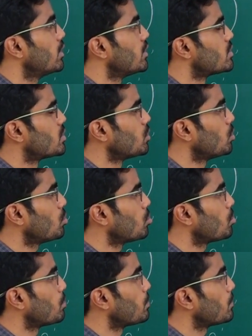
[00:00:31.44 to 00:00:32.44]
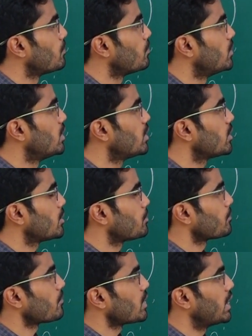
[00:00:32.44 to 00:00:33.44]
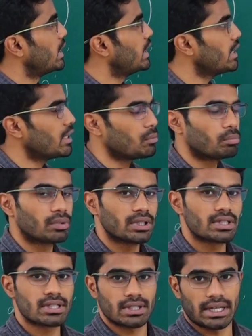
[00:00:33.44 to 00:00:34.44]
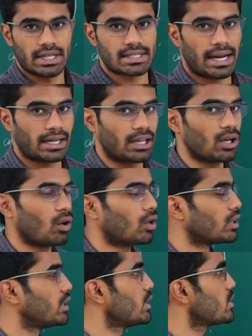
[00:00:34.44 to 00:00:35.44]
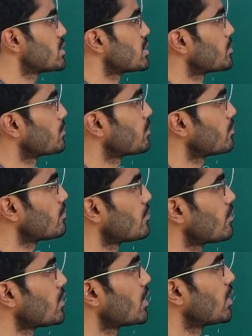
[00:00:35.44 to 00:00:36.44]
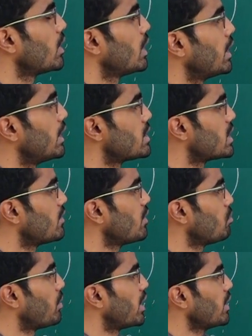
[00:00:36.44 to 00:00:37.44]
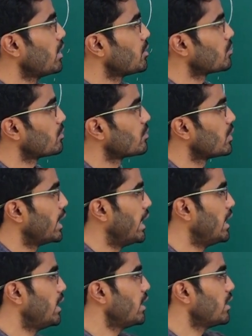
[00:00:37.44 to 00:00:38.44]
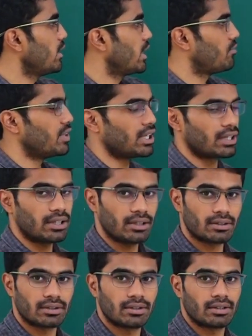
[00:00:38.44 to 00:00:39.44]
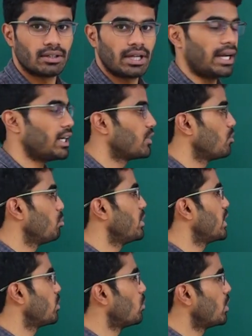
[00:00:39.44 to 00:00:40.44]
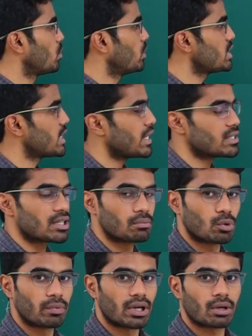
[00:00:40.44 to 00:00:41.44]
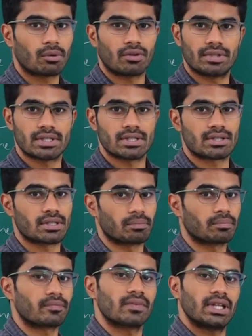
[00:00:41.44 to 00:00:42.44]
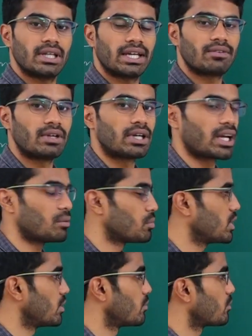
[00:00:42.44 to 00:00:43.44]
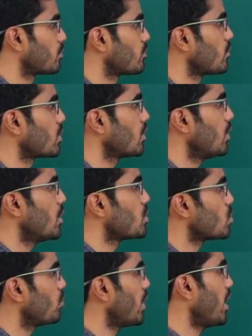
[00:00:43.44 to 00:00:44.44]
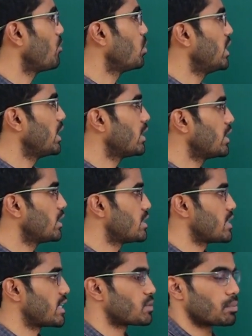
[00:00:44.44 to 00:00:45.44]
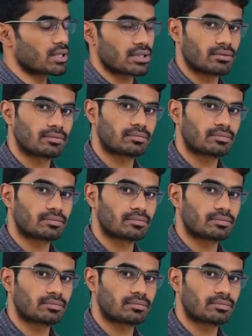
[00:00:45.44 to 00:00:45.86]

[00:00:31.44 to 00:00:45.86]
So, the linear impulse that is acting on this is given by integral f dt, and it will be equal to the change in momentum of the system in a given time t. So, we have to integrate this expression.